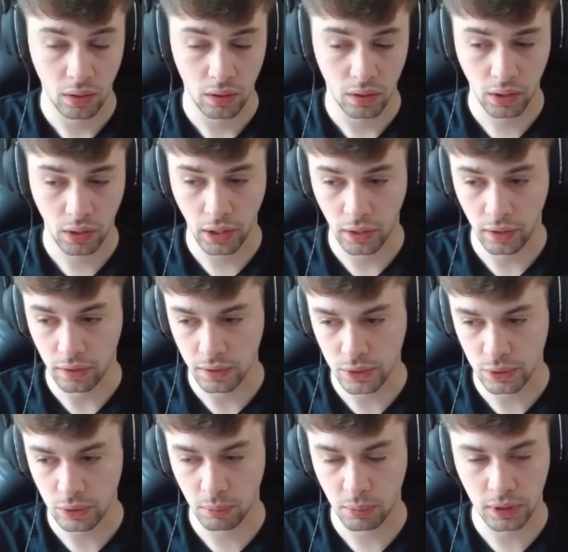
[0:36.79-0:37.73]
Okay,
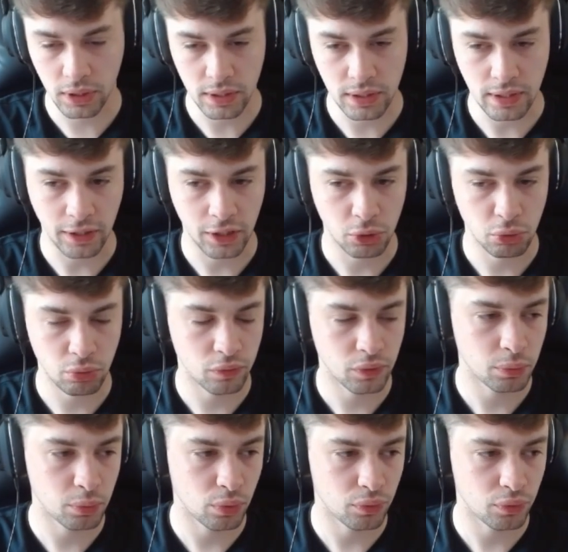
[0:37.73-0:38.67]
so opponent started with
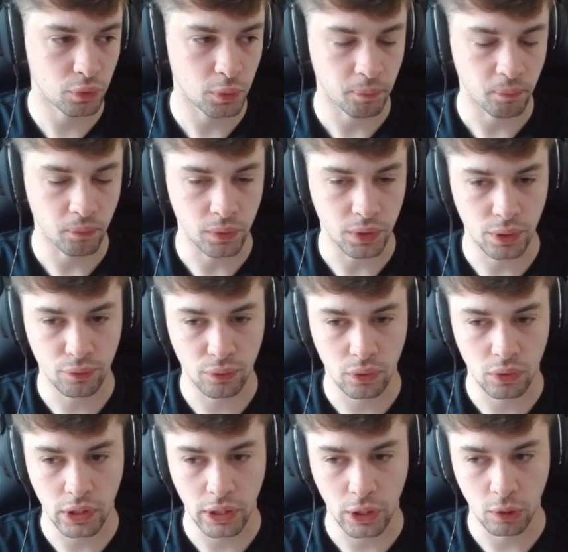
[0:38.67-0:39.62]
the move
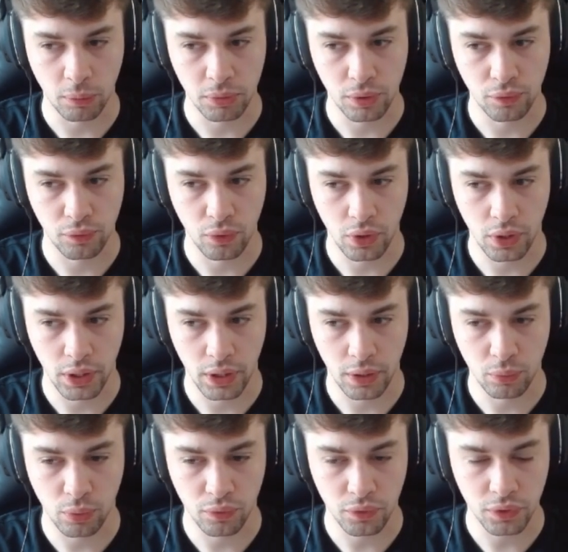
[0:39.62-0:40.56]
d4, I opted for a
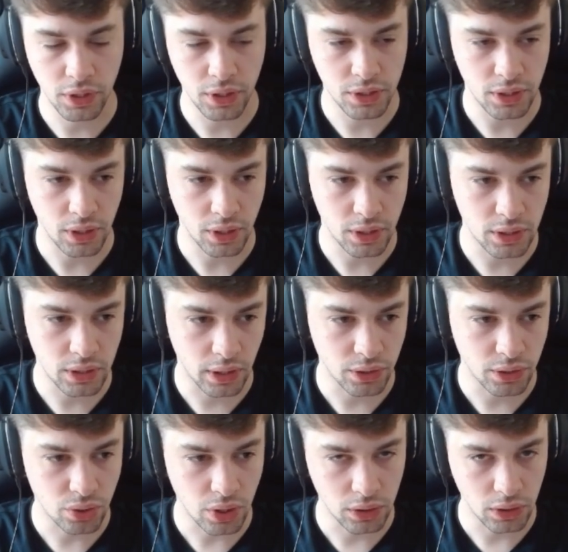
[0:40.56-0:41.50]
move d6, I
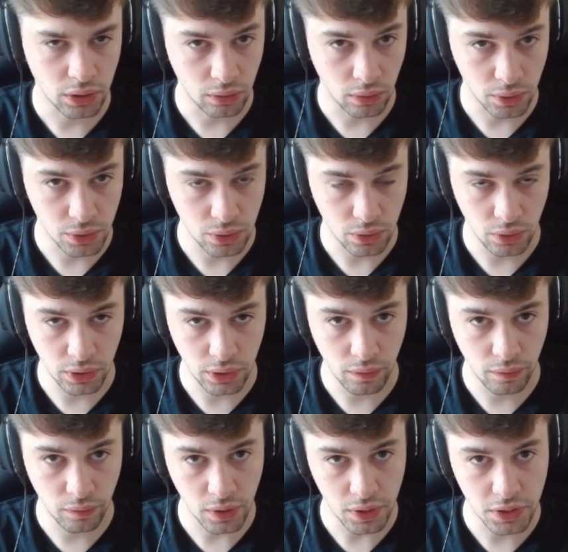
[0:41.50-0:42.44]
tried it also in
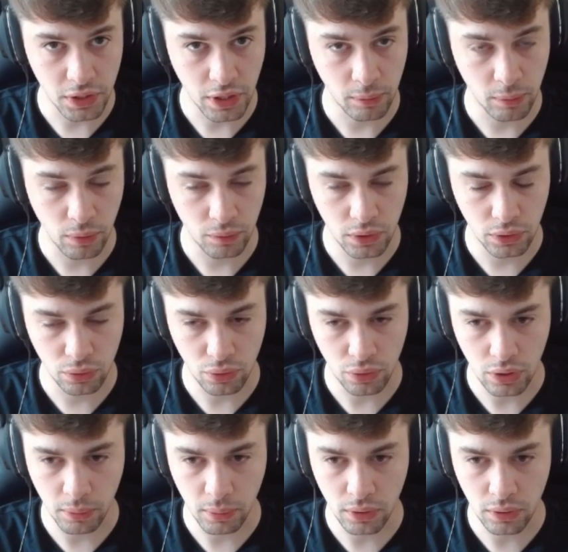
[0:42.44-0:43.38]
the first game of the
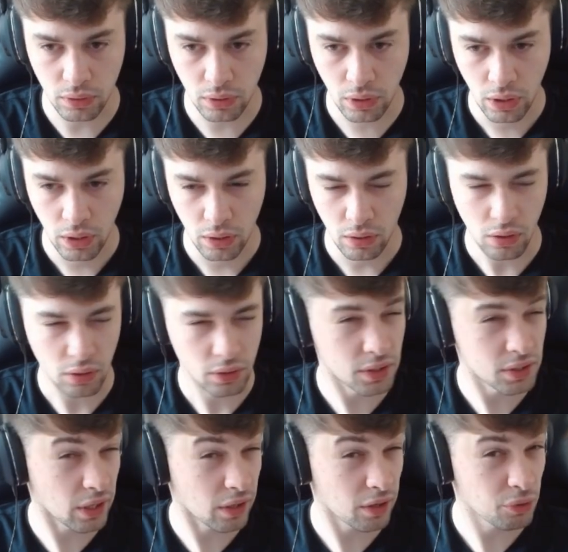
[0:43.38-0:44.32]
tournament, or
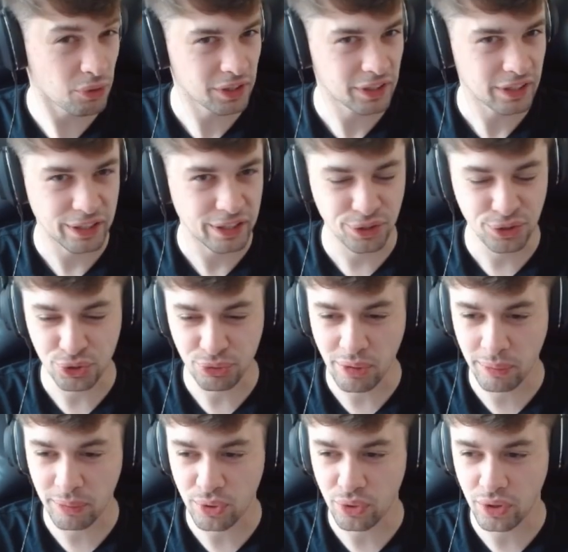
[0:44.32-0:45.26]
the second one, I don't
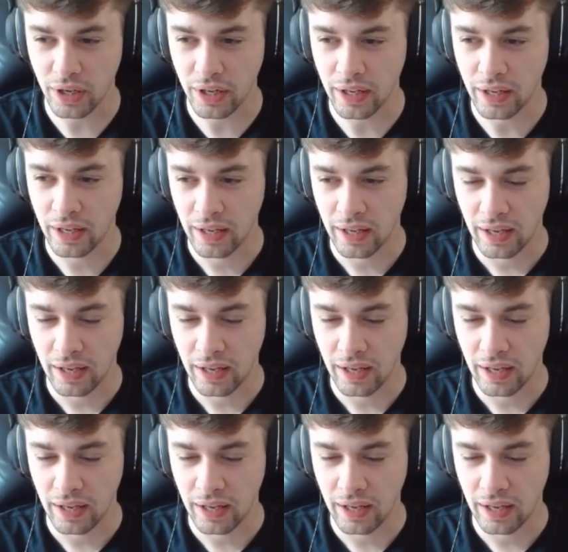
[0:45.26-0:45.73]
remember really.